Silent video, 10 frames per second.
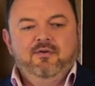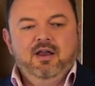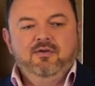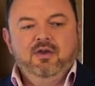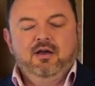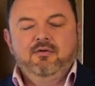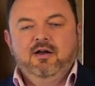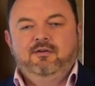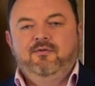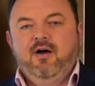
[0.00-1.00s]
If anything,
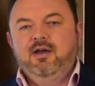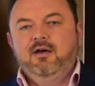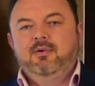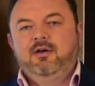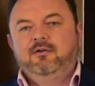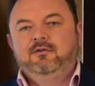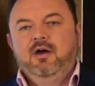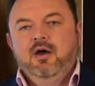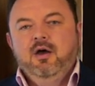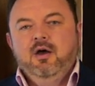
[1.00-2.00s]
creates failure
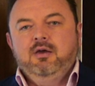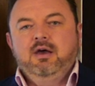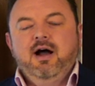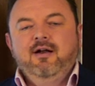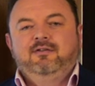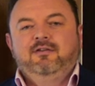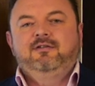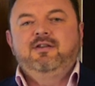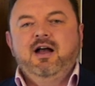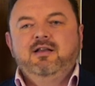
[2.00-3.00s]
because you can't
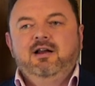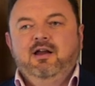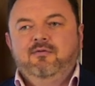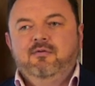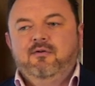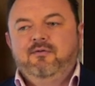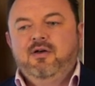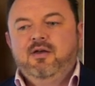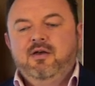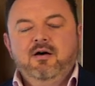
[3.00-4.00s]
sustain that level
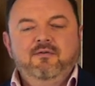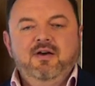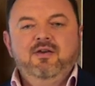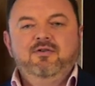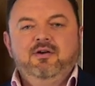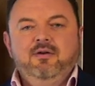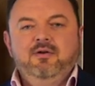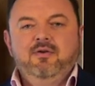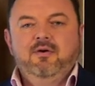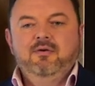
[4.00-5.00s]
of energy,
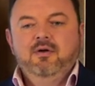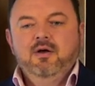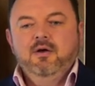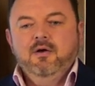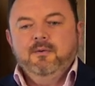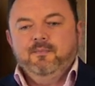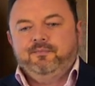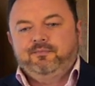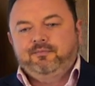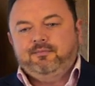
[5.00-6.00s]
you know.
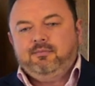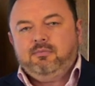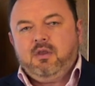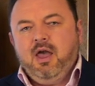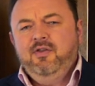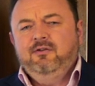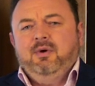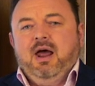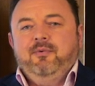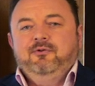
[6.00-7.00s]
But this is
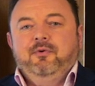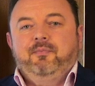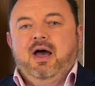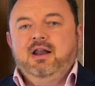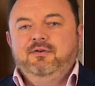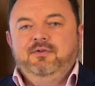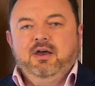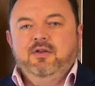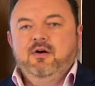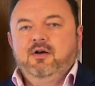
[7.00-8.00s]
what happens with
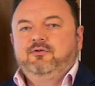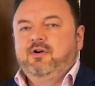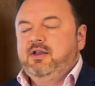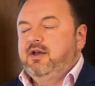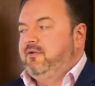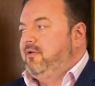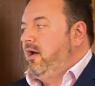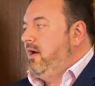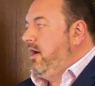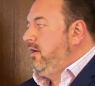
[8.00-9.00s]
powerlifting. You know, I train at,
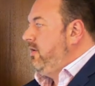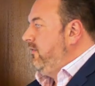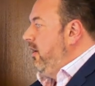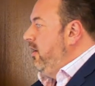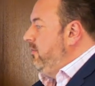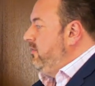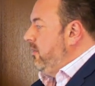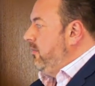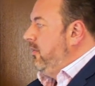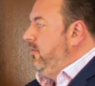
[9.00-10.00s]
I actually have a home
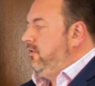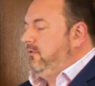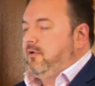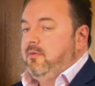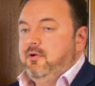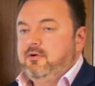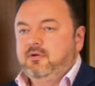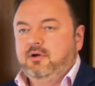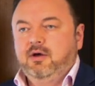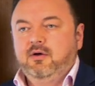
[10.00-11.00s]
gym, which is a
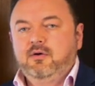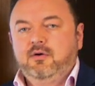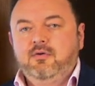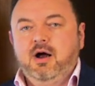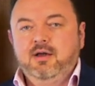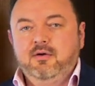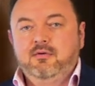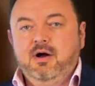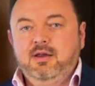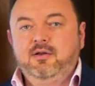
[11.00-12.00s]
commercially
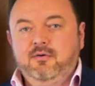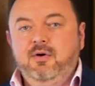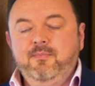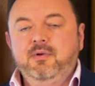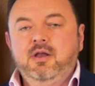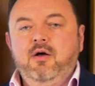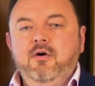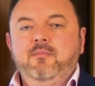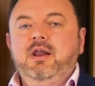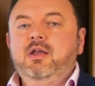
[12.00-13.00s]
graded equipment at
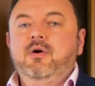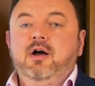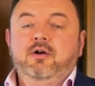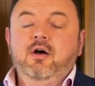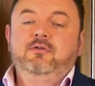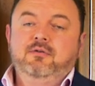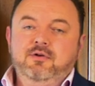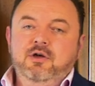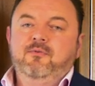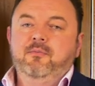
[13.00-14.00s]
home. But anyway, I go to a
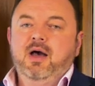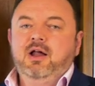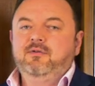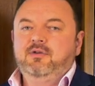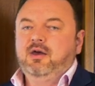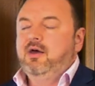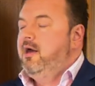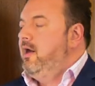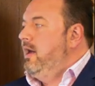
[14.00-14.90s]
gym for powerlifting.